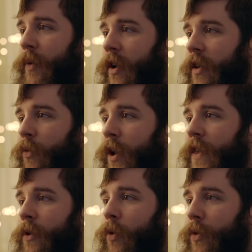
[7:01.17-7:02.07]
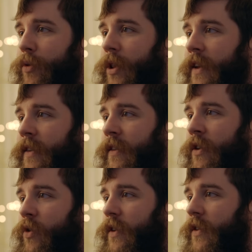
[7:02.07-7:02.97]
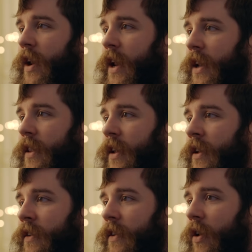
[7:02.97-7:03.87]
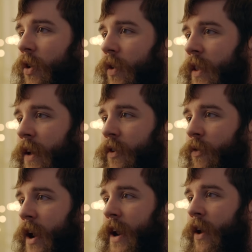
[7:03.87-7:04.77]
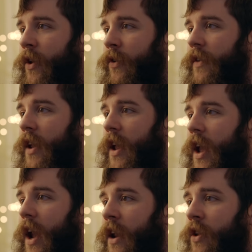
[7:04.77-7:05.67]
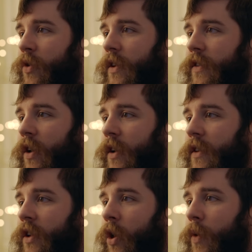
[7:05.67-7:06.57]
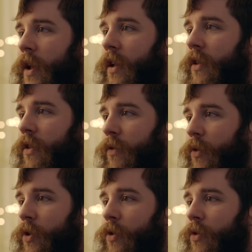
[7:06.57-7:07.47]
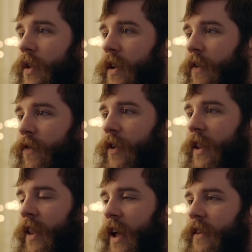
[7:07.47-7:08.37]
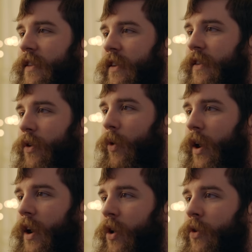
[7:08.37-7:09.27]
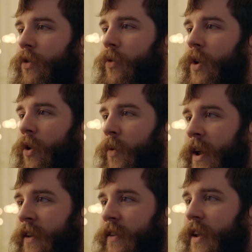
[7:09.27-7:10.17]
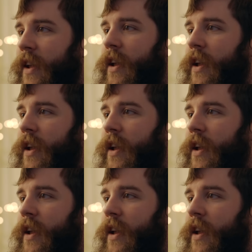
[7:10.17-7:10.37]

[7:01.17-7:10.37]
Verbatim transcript: Premiere and the way they work with LUTs is you can start hitting these left and right arrows, and you can start going through the different LUTs. And so we're going to go through here a ways,